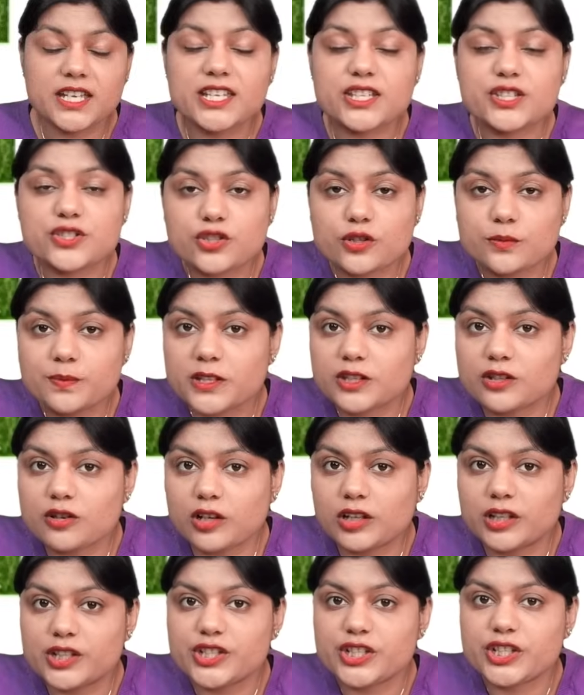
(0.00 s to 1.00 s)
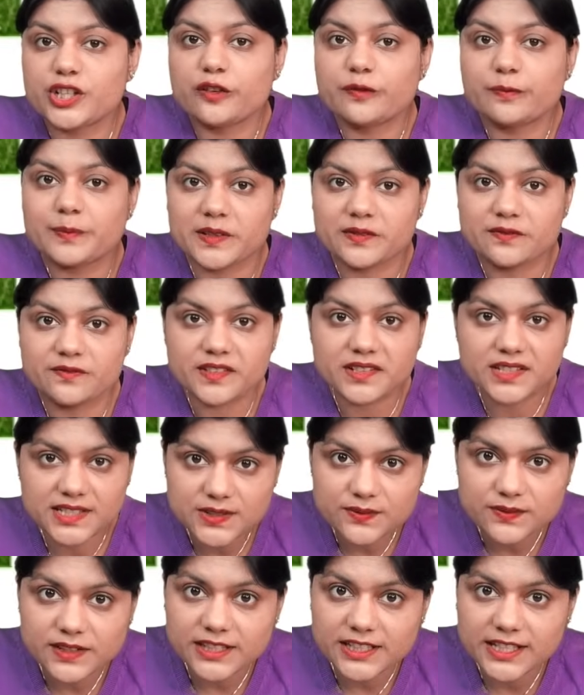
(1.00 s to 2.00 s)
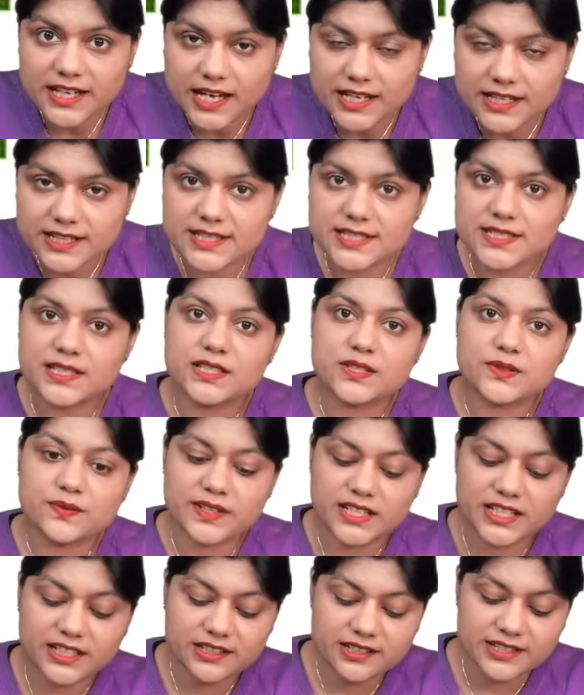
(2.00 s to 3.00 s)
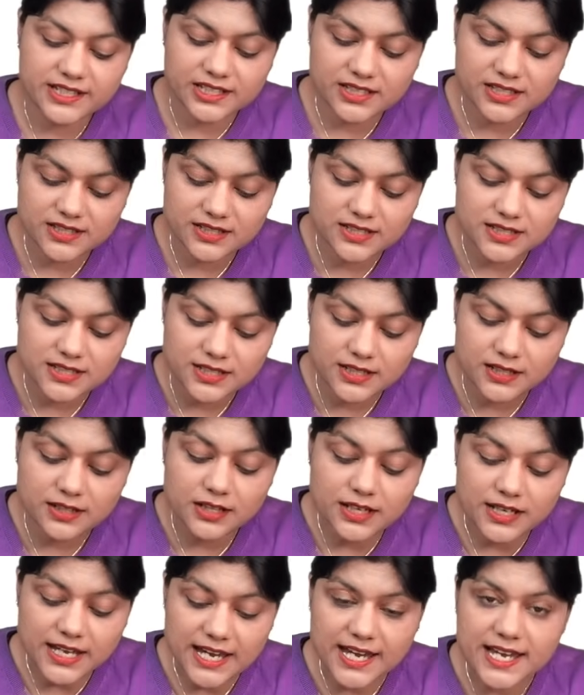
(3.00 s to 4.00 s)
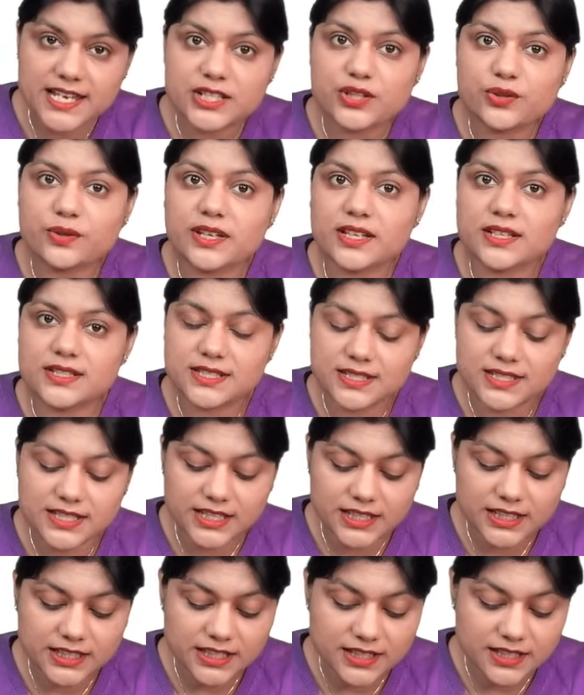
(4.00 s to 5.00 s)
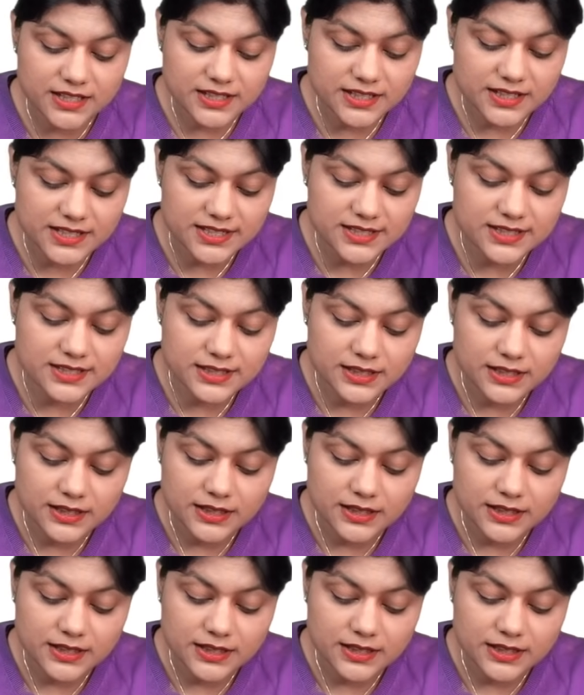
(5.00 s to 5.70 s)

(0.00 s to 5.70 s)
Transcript: Histopathology of pemphigus vulgaris is very characteristic. As you can see, there is